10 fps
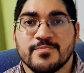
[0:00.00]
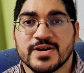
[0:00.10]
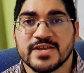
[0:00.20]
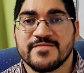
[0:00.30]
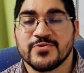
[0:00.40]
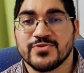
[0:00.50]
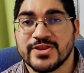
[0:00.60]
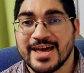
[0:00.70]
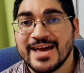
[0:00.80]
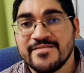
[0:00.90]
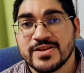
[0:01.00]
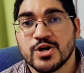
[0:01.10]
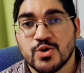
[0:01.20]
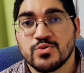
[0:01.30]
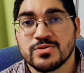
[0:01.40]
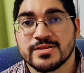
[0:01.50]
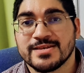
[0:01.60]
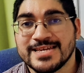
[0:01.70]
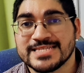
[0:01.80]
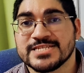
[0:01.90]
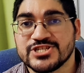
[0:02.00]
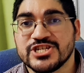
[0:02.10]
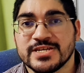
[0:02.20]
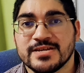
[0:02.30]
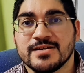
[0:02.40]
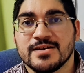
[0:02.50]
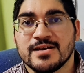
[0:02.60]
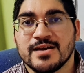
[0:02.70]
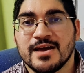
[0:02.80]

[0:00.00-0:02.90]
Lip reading: But if you have an old ECG,